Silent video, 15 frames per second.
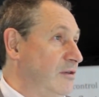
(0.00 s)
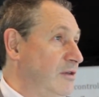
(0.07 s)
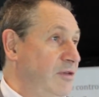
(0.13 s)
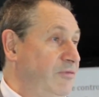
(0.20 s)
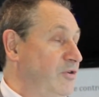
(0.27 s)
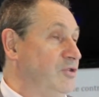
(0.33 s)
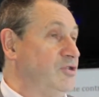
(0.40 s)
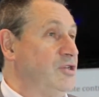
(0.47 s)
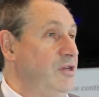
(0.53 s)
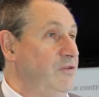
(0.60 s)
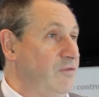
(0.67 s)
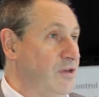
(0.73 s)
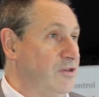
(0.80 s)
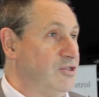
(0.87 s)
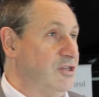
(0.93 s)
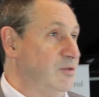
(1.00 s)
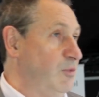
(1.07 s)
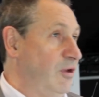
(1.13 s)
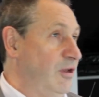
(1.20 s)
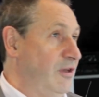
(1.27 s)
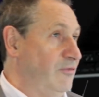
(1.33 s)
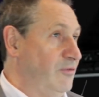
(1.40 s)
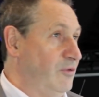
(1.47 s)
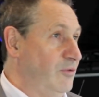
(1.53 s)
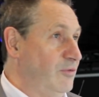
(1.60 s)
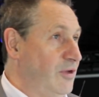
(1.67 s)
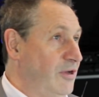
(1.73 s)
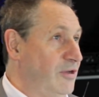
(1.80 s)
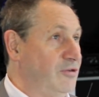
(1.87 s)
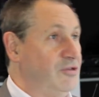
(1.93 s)
even at Chief Constable level,
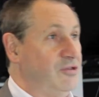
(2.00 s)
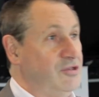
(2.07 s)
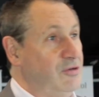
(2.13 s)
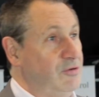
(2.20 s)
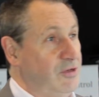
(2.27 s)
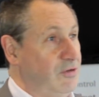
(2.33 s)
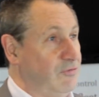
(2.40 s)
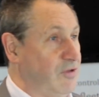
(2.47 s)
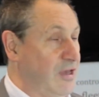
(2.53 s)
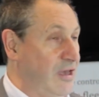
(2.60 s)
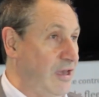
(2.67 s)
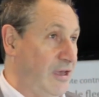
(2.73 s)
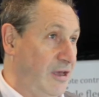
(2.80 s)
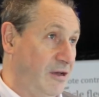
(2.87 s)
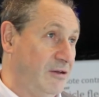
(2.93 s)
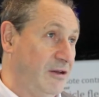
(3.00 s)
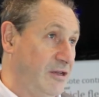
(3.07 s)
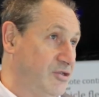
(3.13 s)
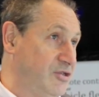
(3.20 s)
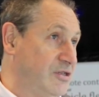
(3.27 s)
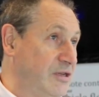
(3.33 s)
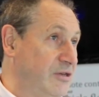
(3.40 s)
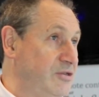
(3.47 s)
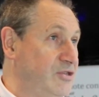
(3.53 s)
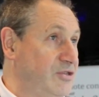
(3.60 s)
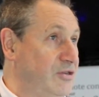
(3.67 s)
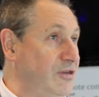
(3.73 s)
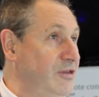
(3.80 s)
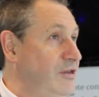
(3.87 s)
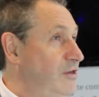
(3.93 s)
under the duty of care
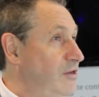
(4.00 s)
legislation,